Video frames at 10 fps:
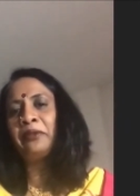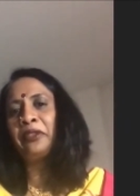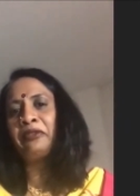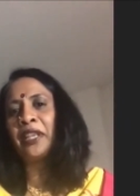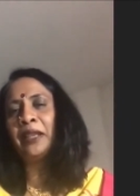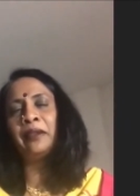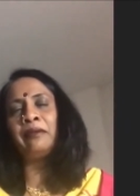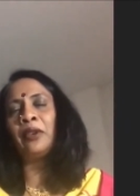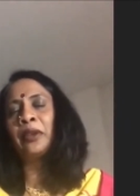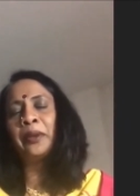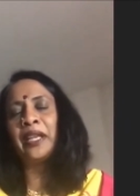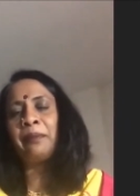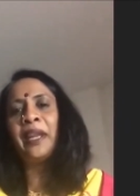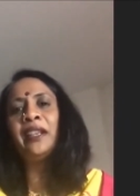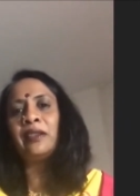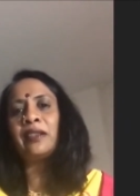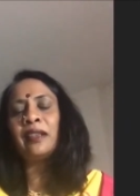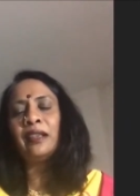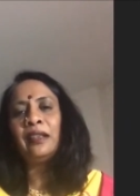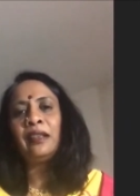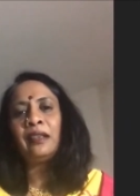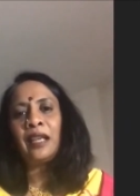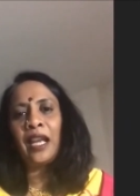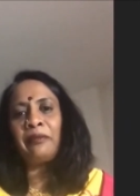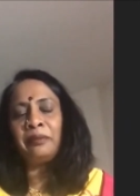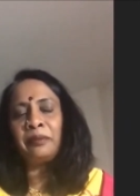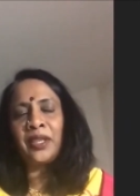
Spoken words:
15 or 20 pages, I'm